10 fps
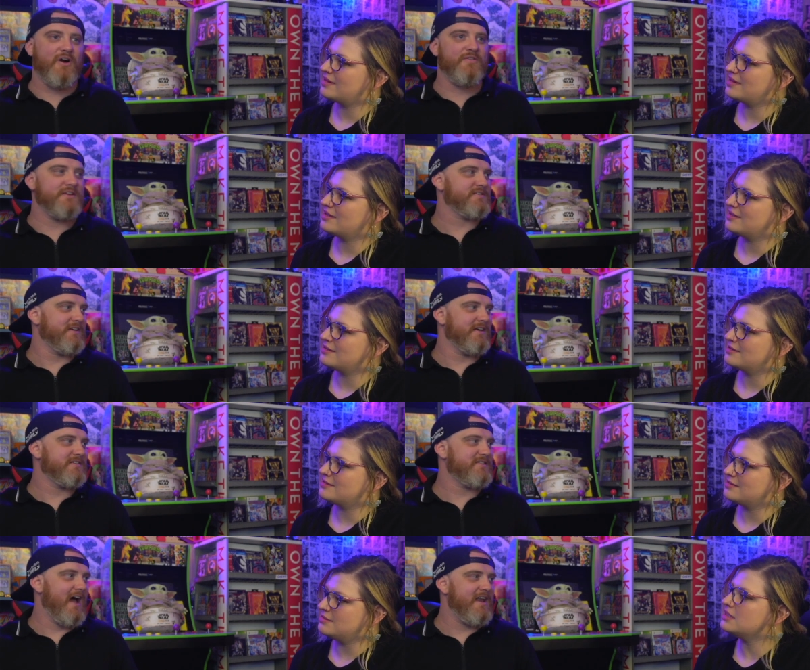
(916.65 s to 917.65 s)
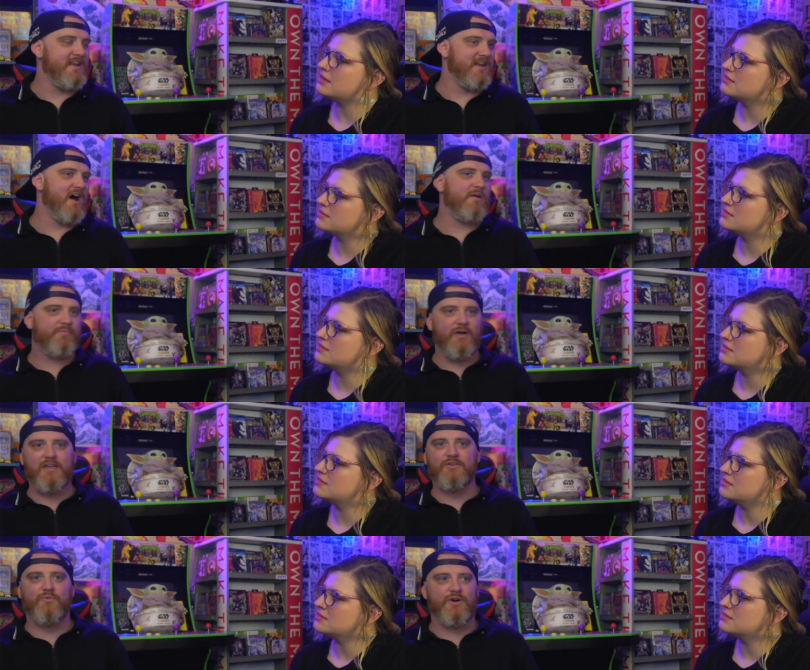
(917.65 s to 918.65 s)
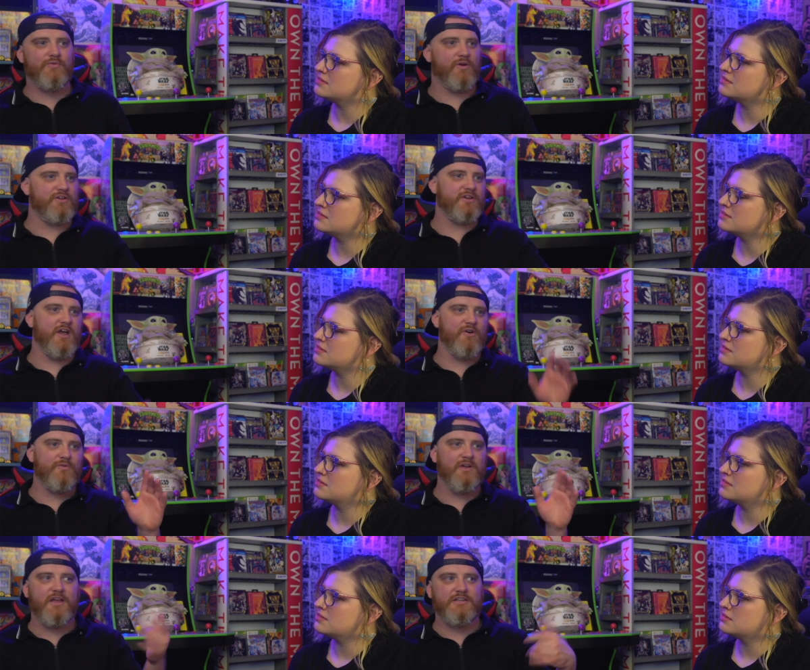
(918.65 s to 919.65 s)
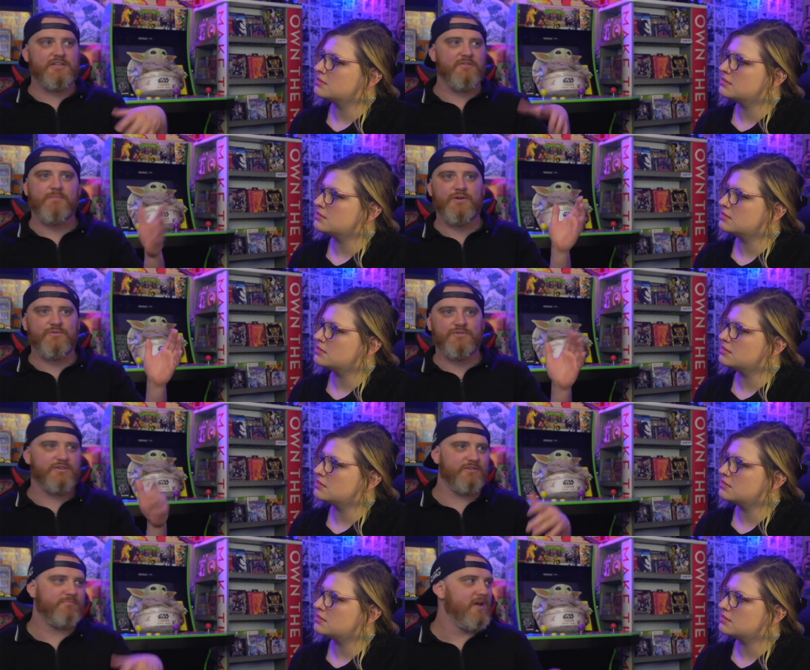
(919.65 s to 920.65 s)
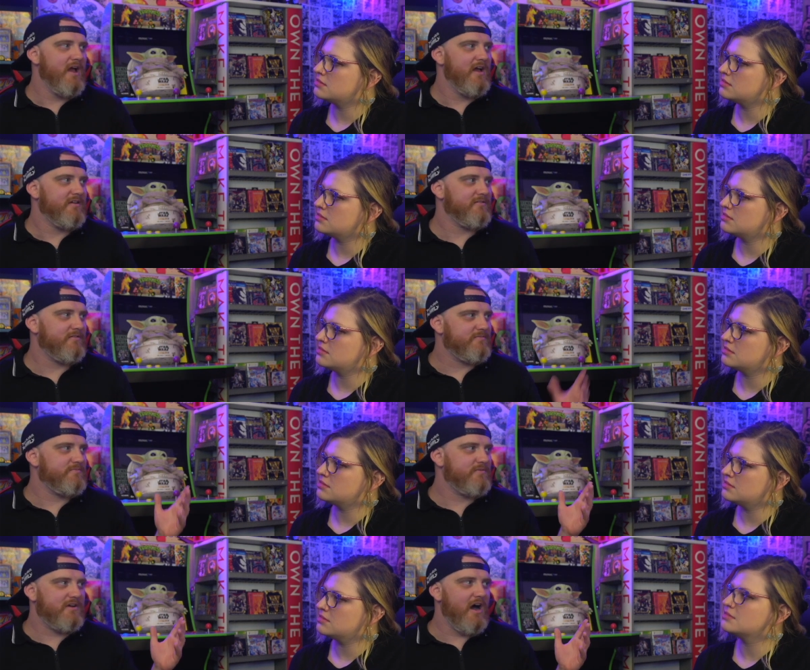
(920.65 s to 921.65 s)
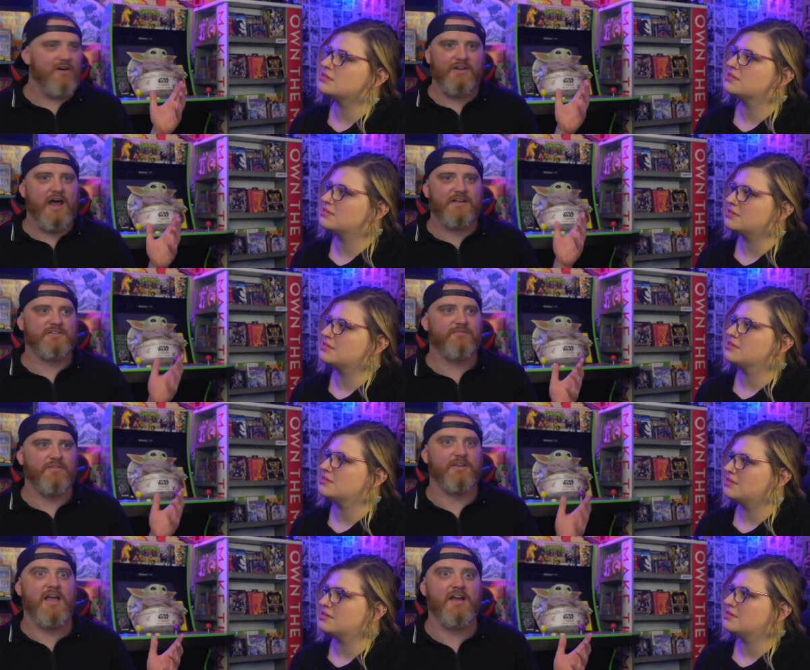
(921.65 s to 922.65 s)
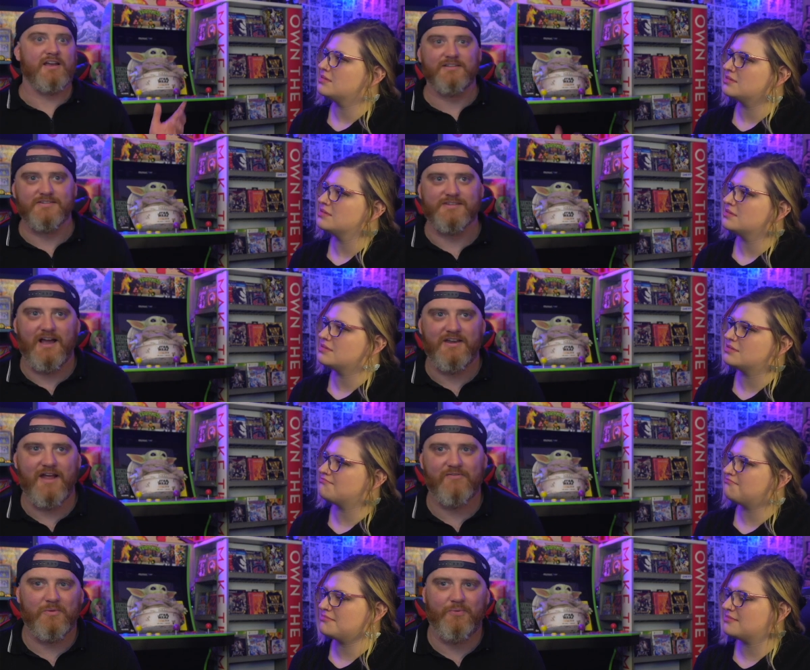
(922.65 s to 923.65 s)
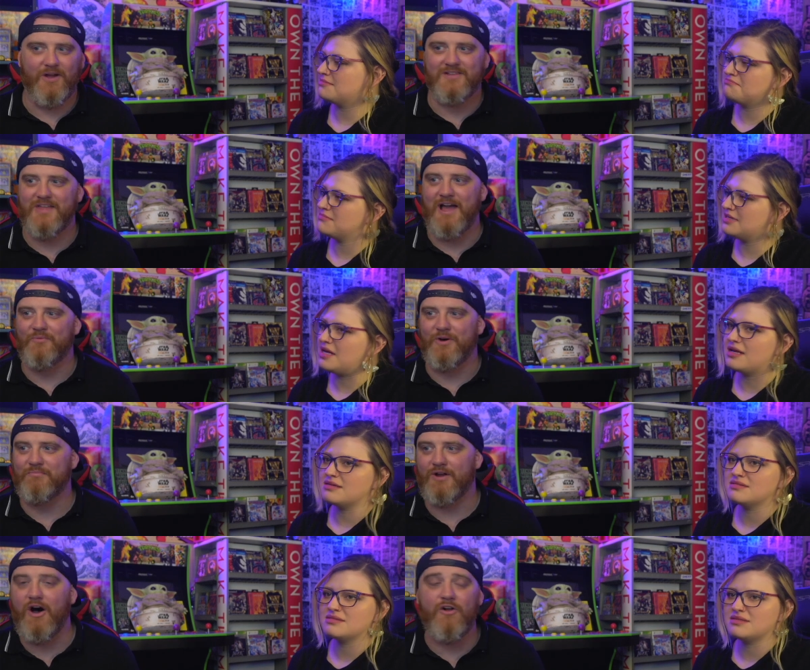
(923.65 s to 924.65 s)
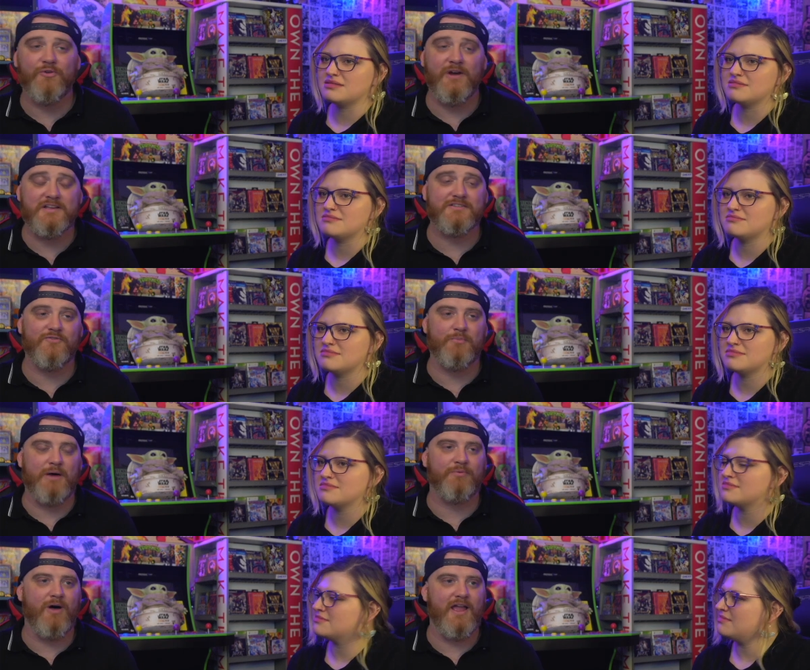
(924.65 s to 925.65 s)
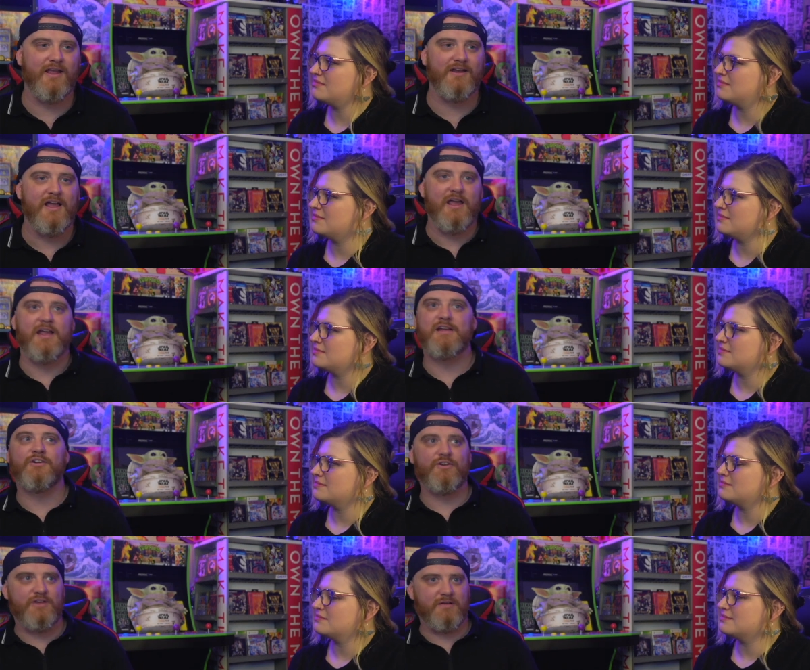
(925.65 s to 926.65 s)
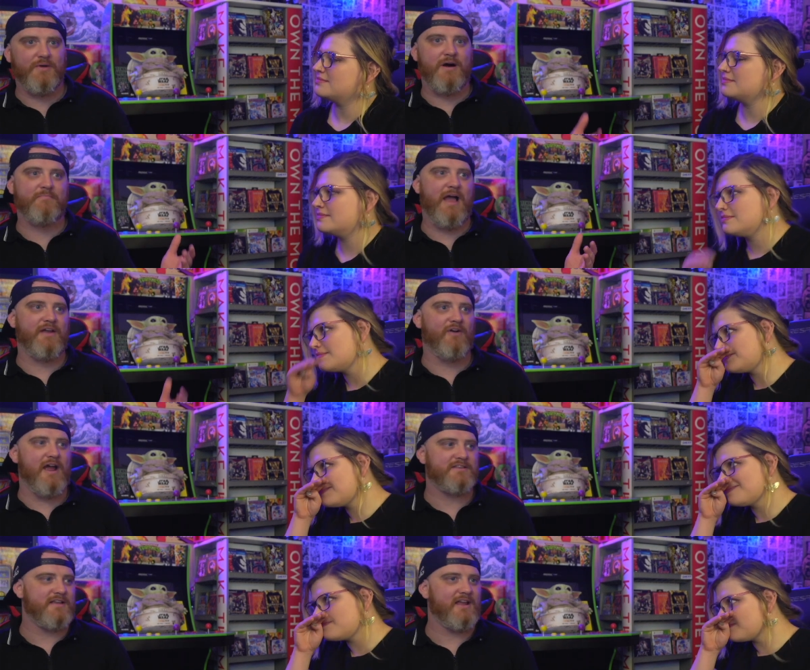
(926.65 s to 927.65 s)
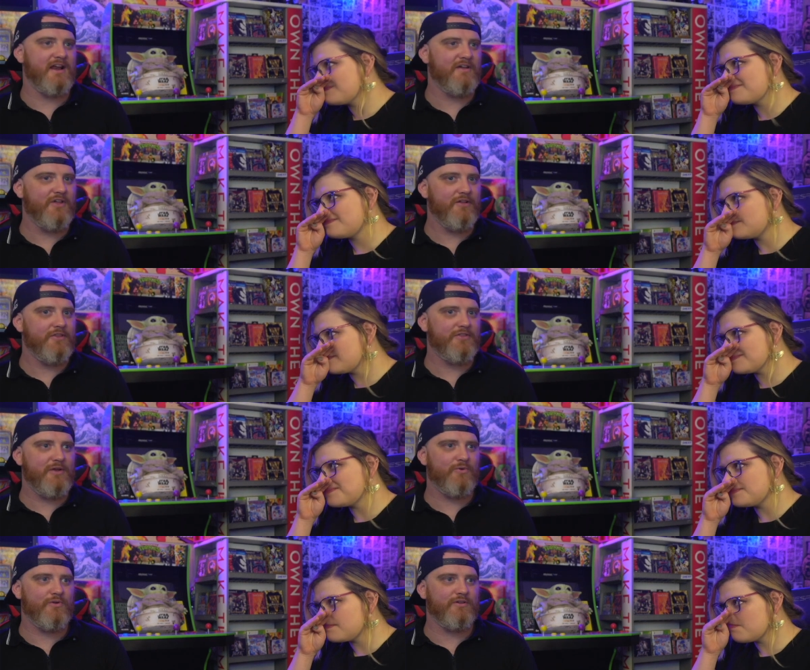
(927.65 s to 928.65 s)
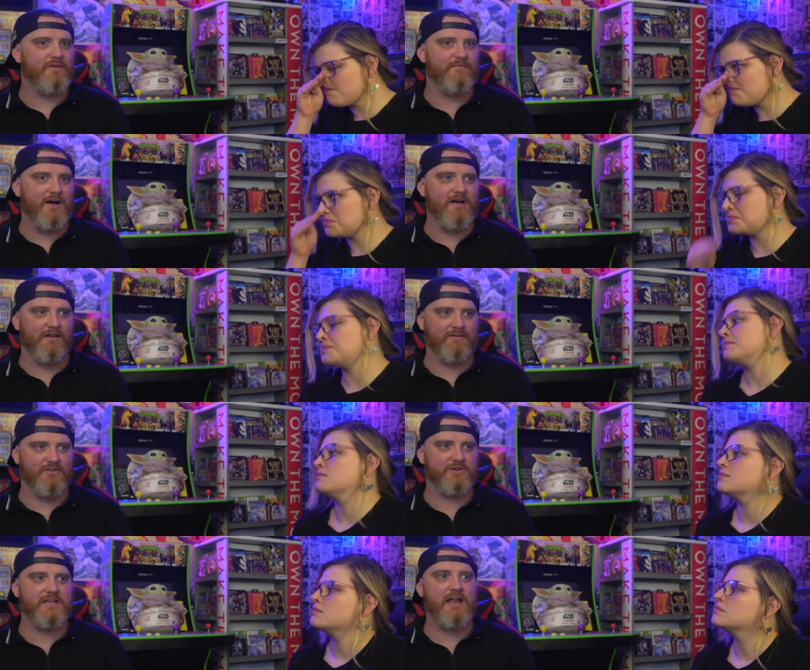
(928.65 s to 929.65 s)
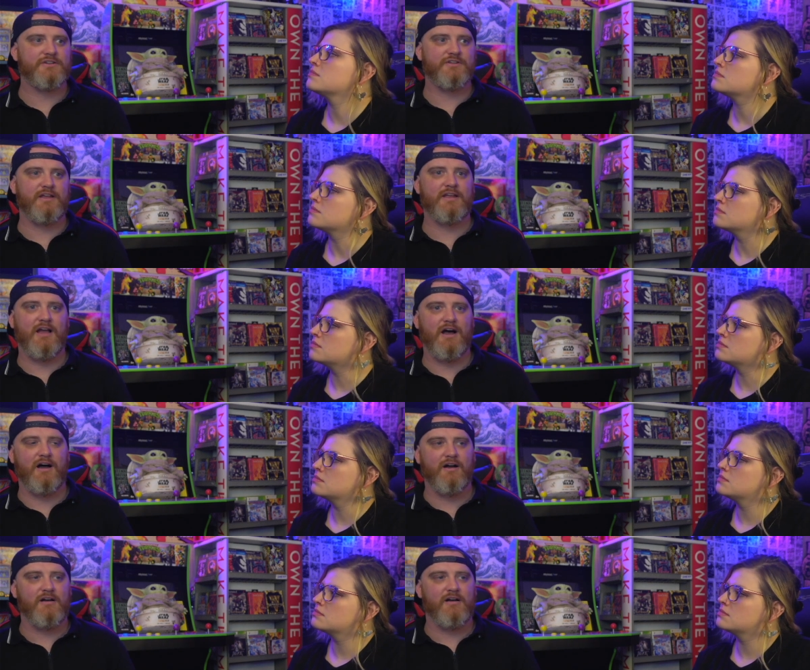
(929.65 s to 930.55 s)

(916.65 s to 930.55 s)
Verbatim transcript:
Speaker 1: this list. I did not play the one where you go to the moon to colonize it for the Gungans. I never played that yeah. one, but all the rest of them I played, including Bombad Racing, and I thought that they were really fun. There's actually uh,